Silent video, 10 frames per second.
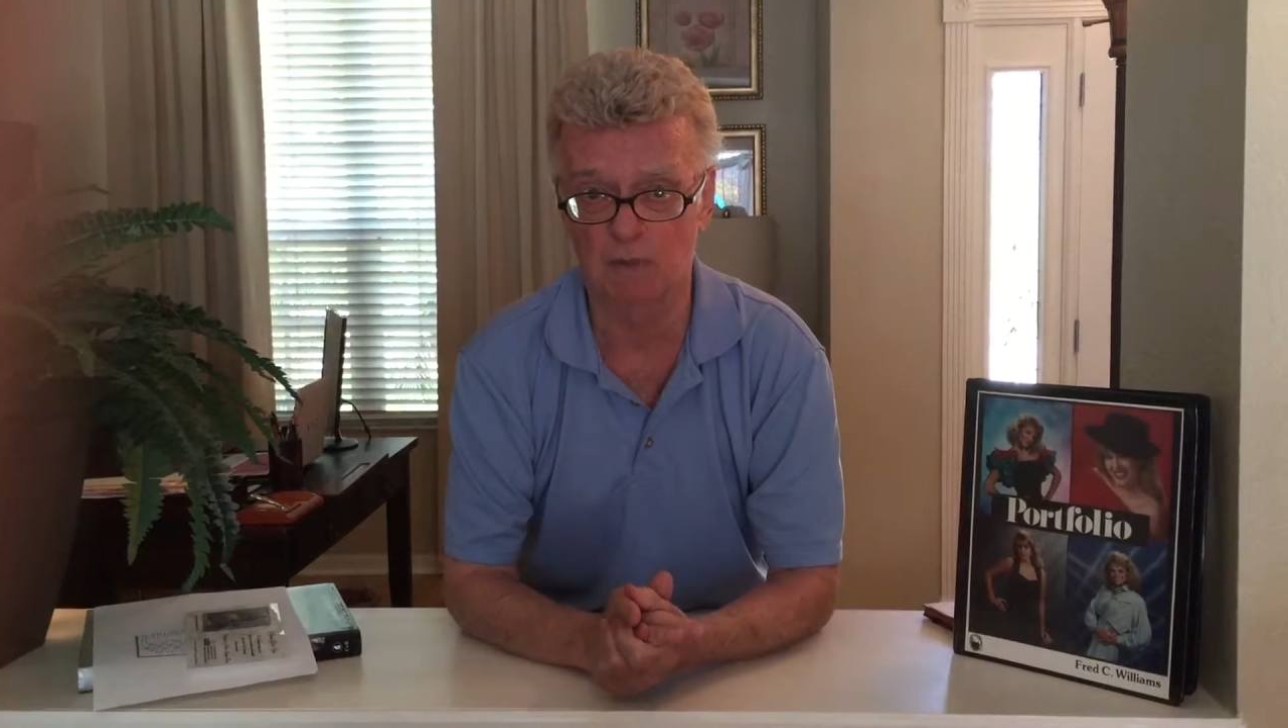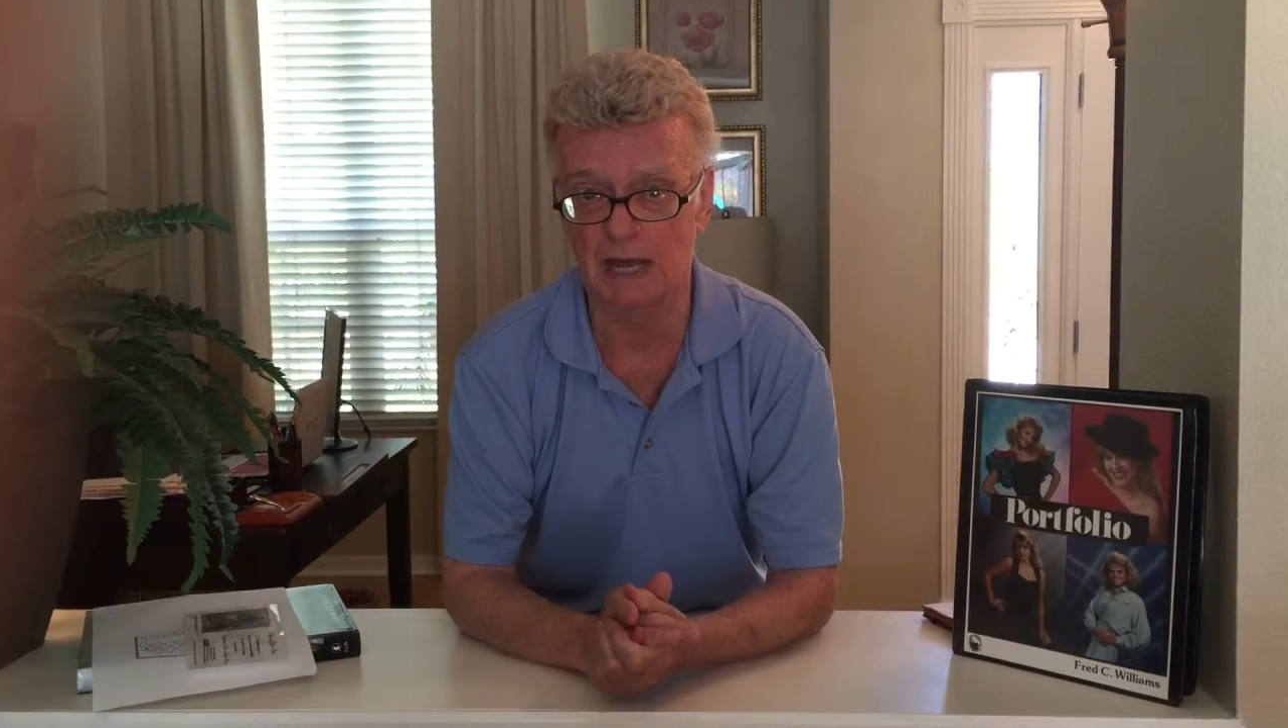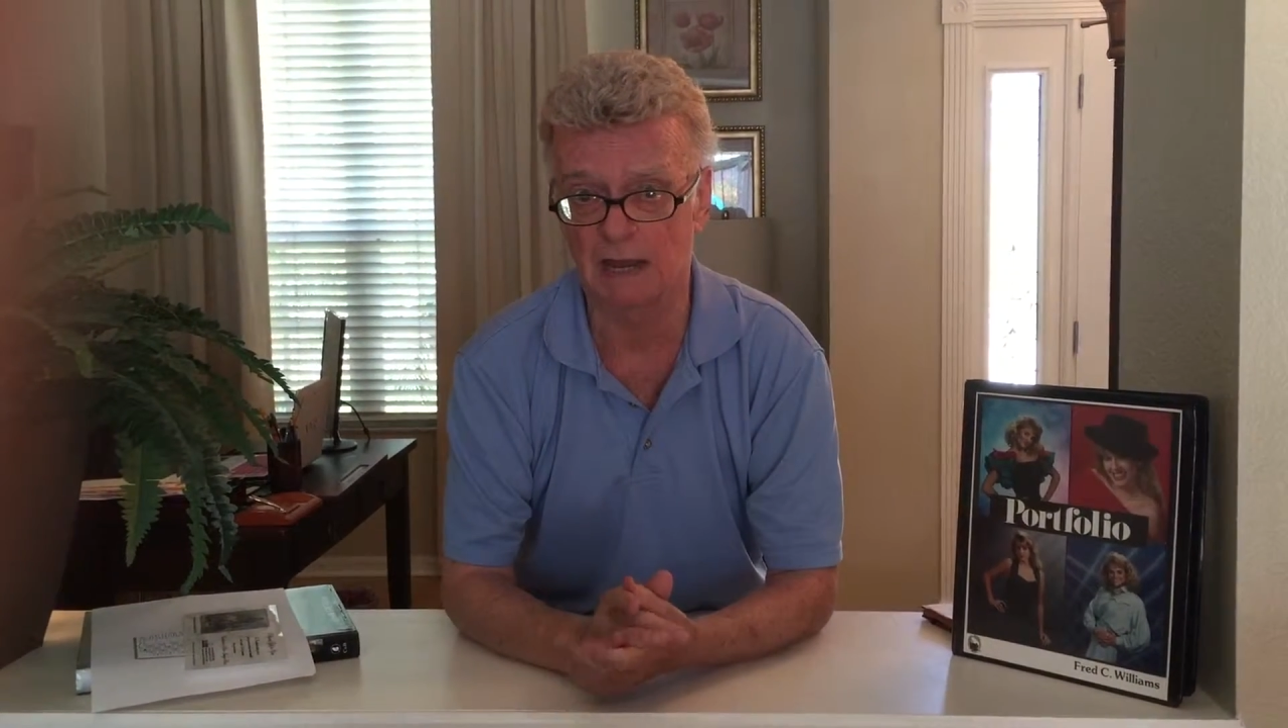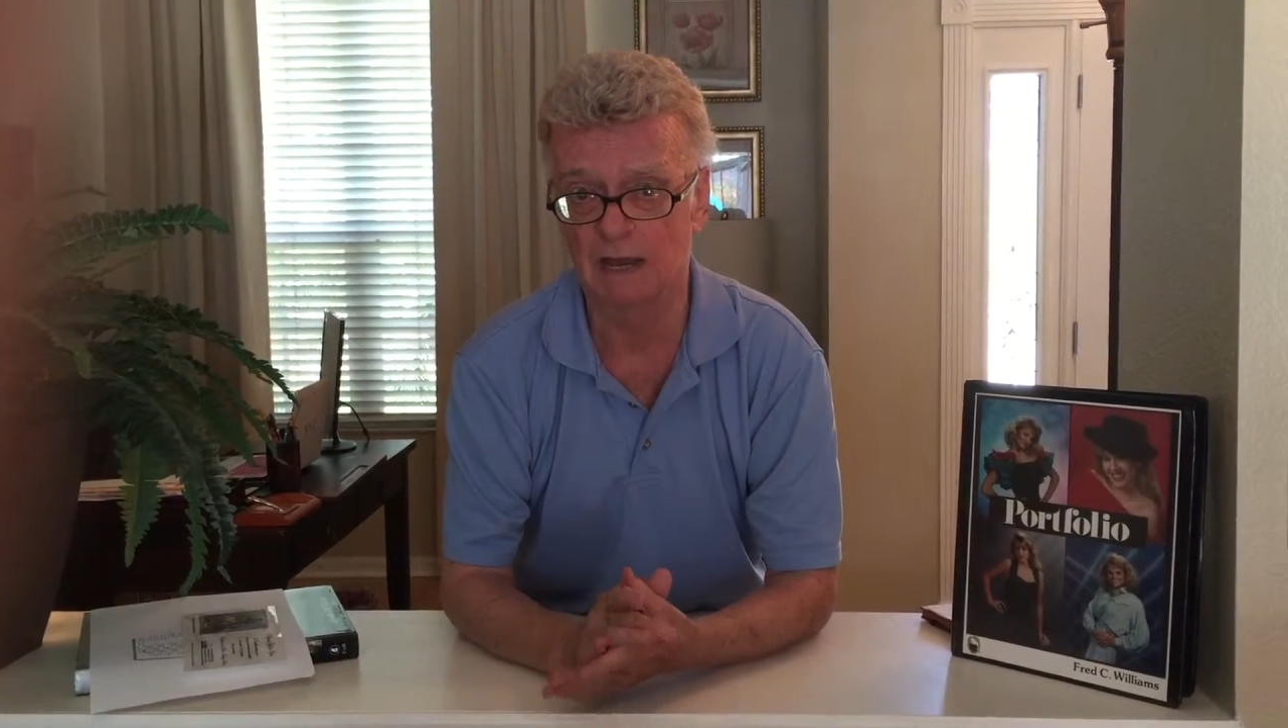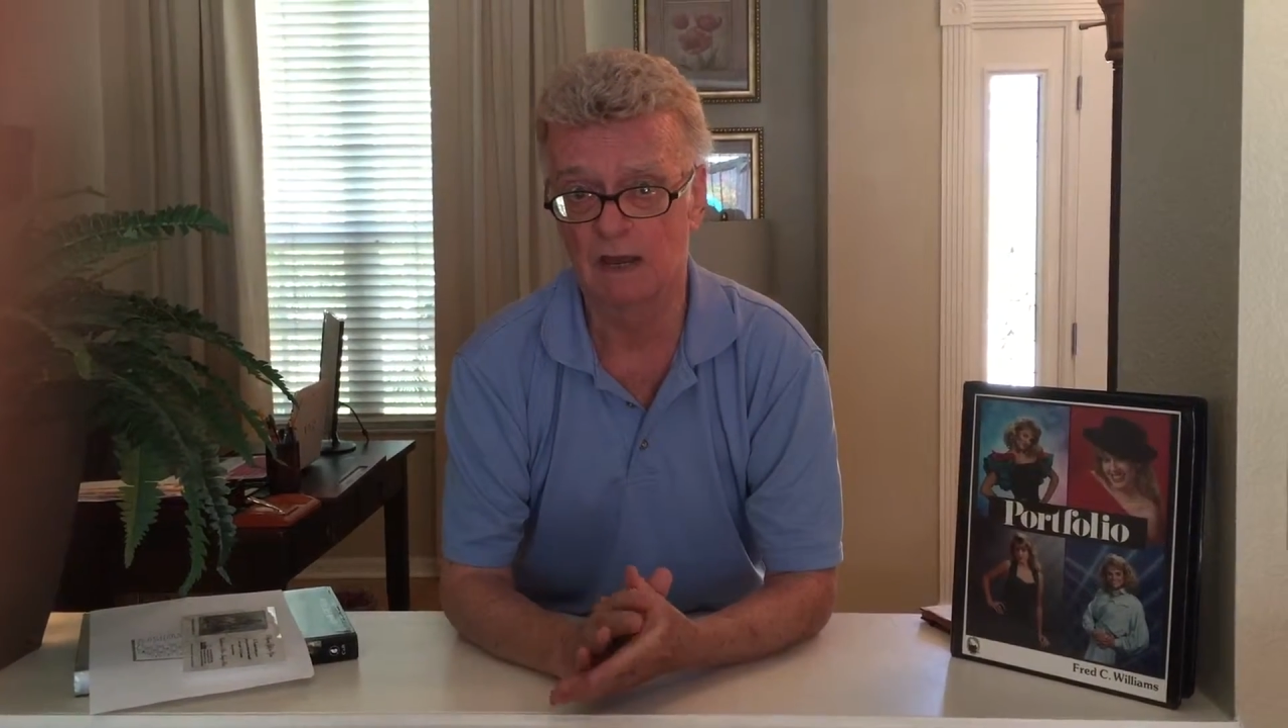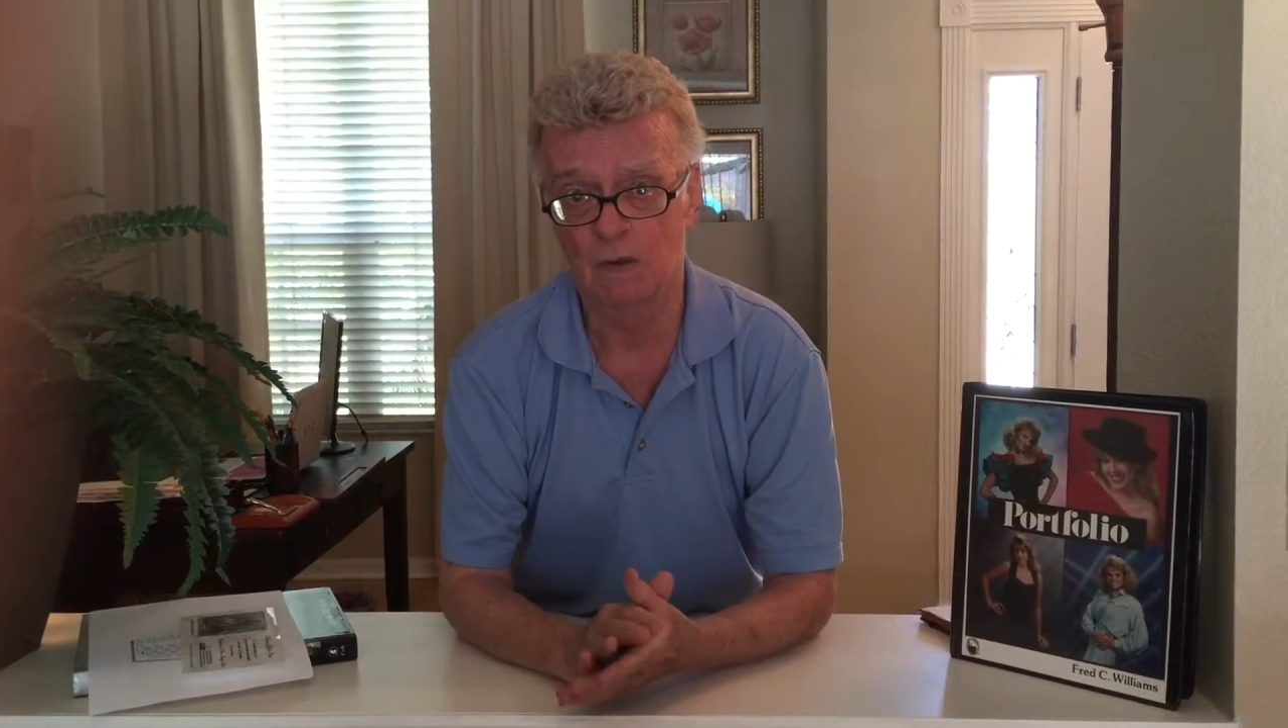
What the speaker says: make